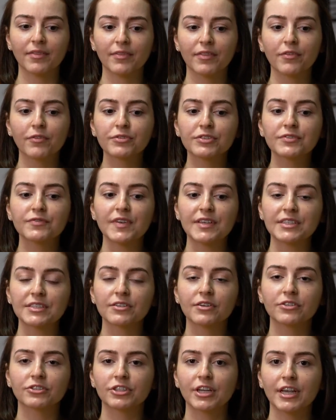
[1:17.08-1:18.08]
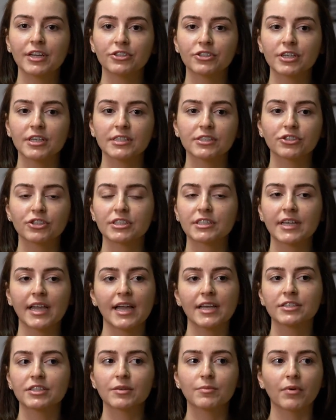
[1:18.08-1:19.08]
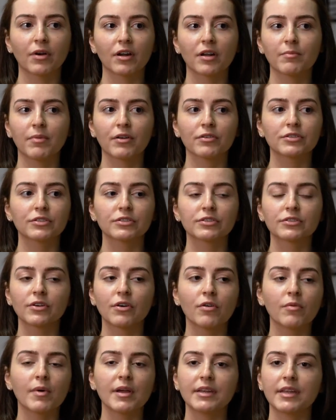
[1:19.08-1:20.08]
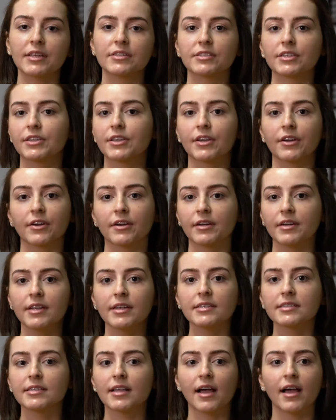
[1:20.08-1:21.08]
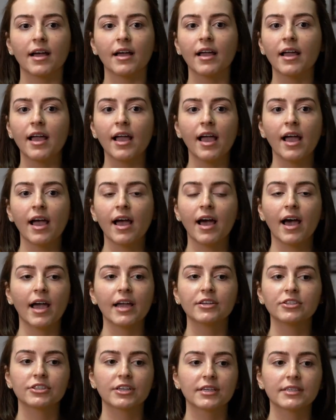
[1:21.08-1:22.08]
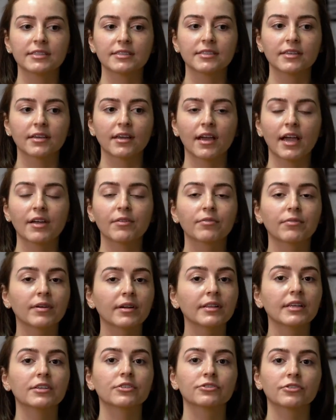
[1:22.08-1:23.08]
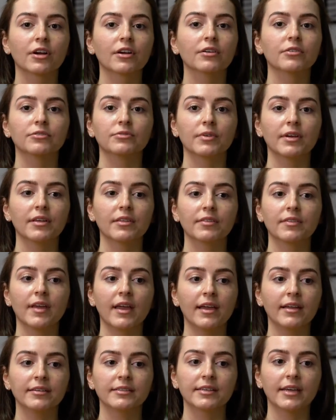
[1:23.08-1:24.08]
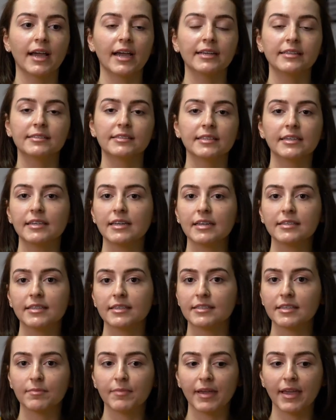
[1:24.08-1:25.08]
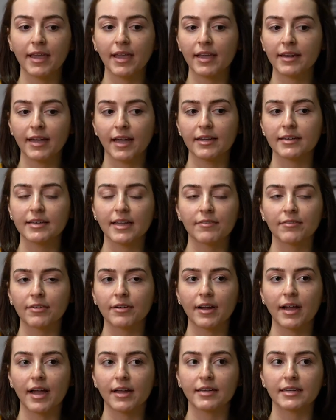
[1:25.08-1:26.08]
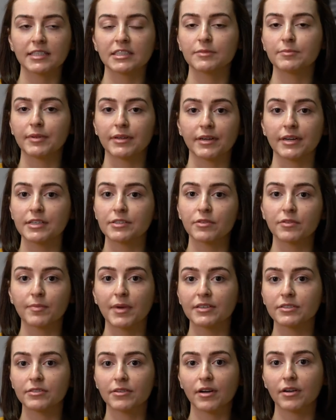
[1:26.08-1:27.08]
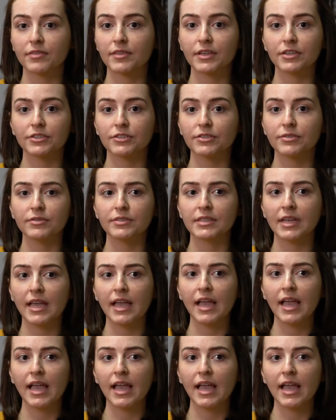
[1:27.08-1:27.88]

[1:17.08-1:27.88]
those physical changes, just cancer brought about so many insecurities that I really struggled with, and I didn't anticipate, and I'd never had experience with mental health issues.